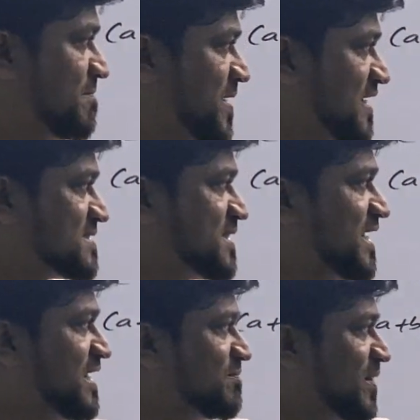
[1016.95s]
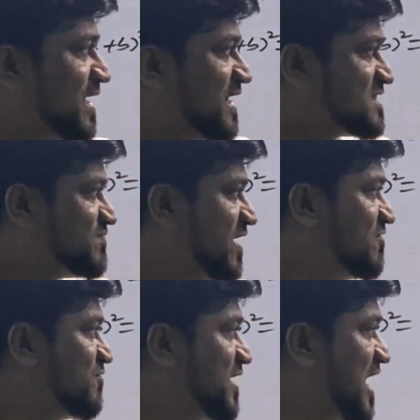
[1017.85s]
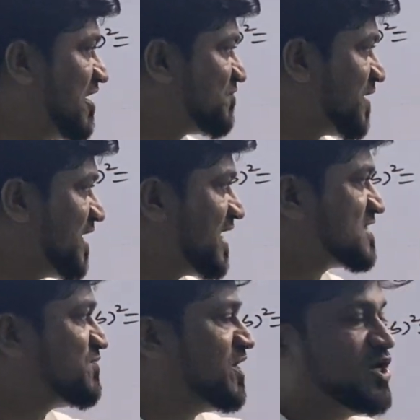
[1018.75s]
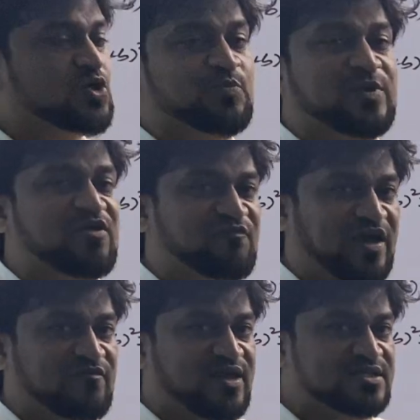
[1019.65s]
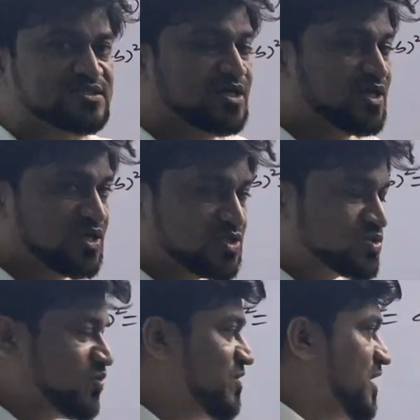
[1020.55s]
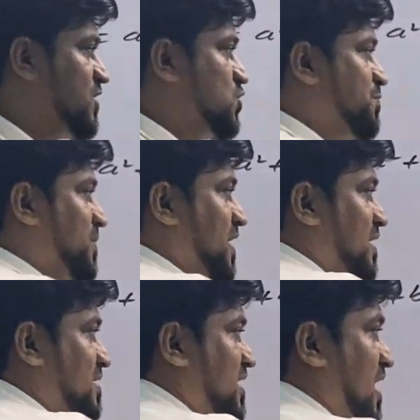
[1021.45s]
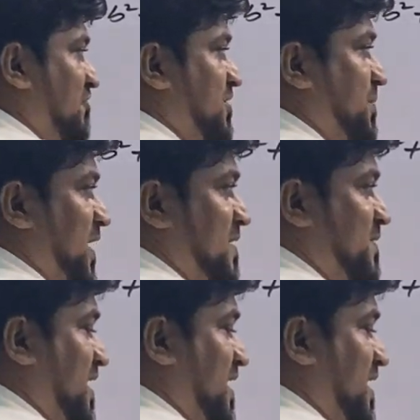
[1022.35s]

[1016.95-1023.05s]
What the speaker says: Plus 3 minus 5. We have 3x, we need to pay 5x. So we need to pay, after paying